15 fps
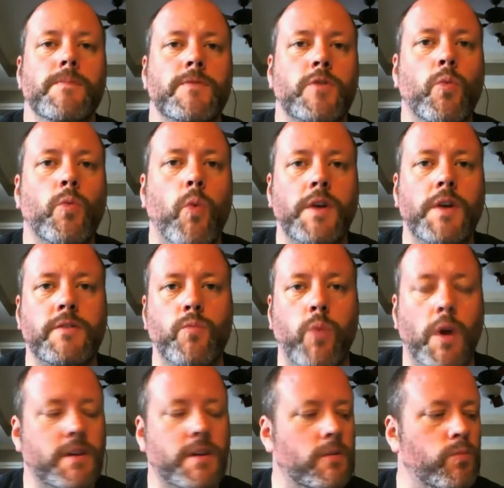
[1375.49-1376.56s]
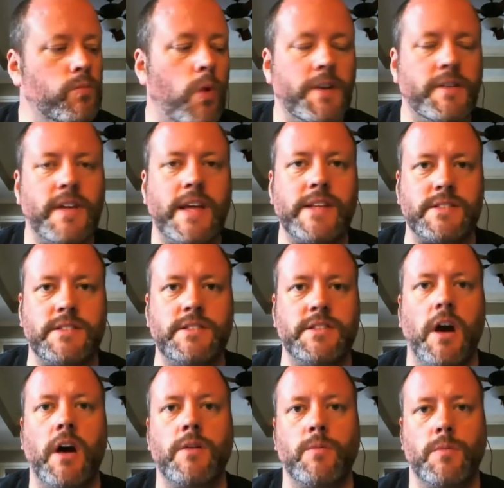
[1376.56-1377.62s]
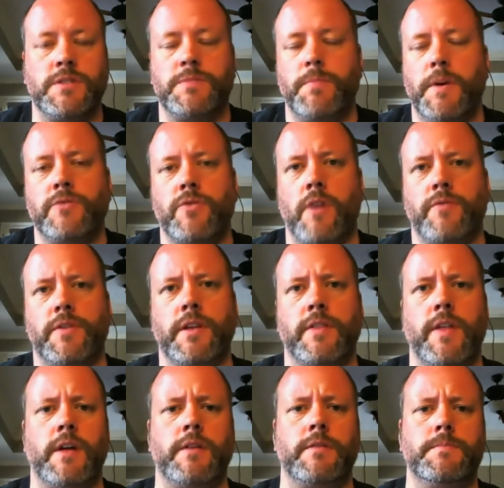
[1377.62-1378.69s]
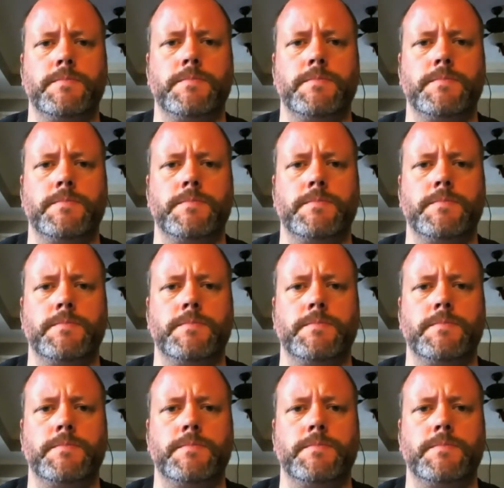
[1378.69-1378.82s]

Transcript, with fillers: So, what what what gets done with spacecraft like that?